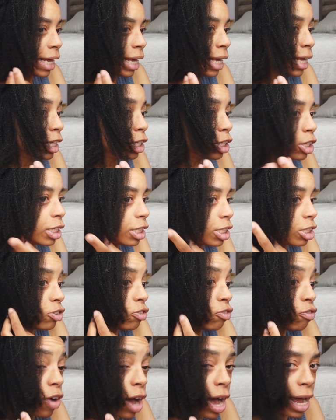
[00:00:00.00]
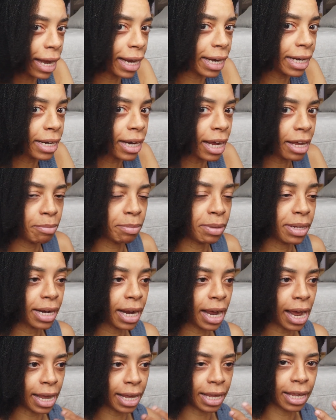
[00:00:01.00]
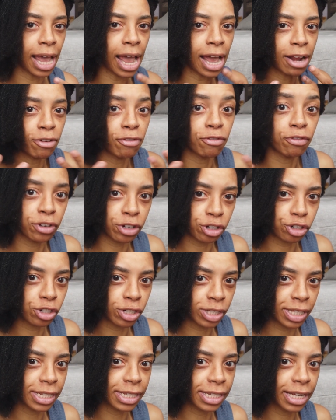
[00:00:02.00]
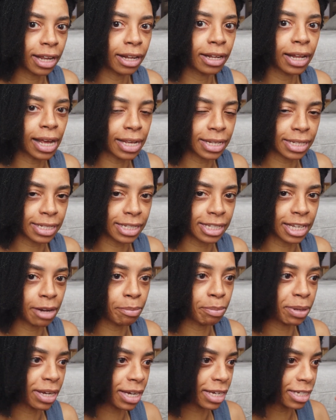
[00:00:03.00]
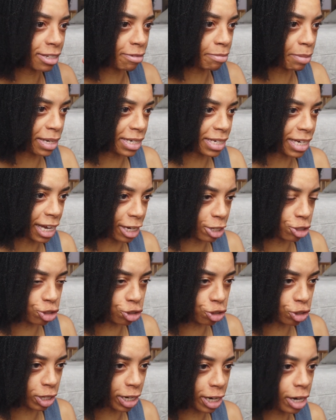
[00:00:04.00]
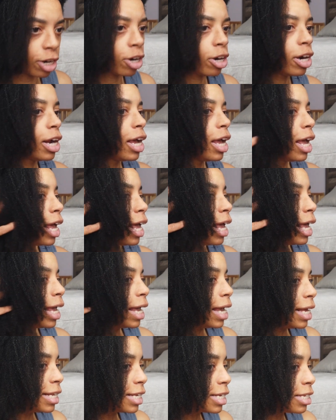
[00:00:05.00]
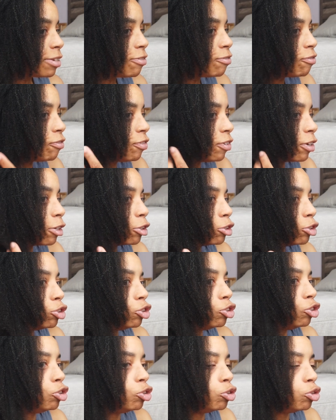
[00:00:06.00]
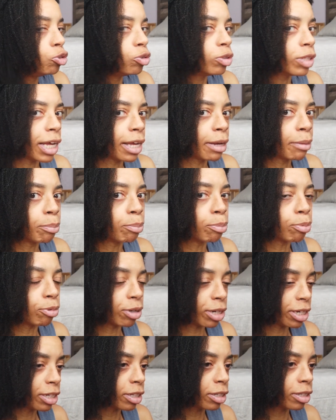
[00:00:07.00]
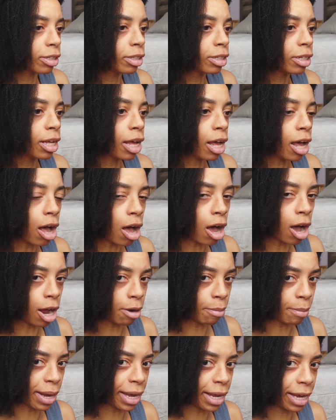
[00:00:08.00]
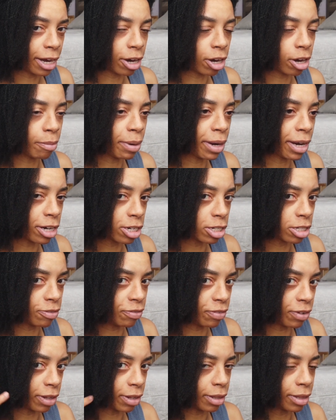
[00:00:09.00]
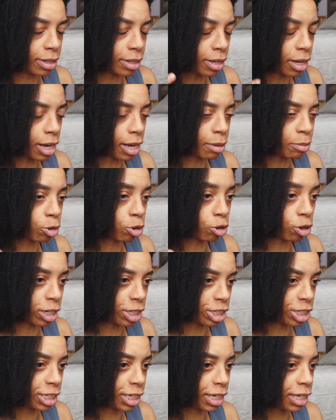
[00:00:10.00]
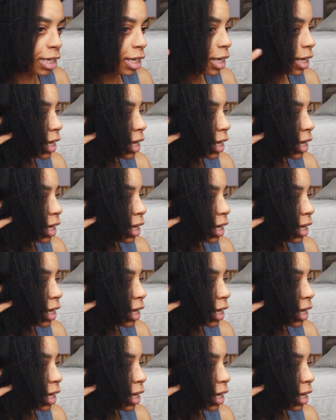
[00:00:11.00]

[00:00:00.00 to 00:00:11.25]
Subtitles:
it's fine. I mean, I can't visually tell, as I said, because of my textured hair. It doesn't feel too like brittle on my hair. My hair doesn't feel crunchy.